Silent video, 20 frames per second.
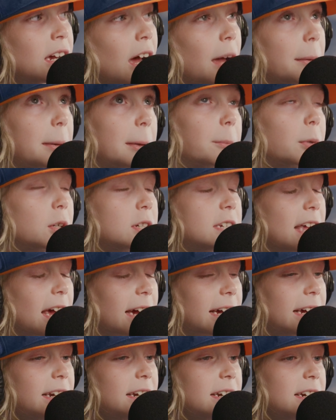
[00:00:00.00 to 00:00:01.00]
I mean per
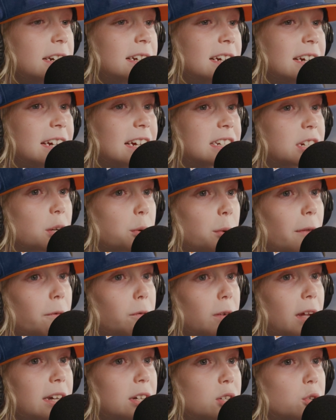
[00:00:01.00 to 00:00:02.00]
second is
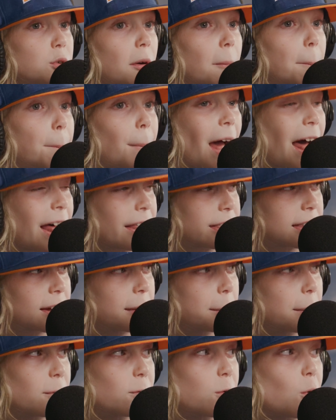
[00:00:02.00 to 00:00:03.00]
equivalent to a
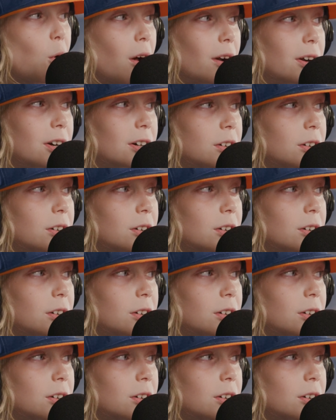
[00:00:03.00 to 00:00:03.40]
bathtub of water.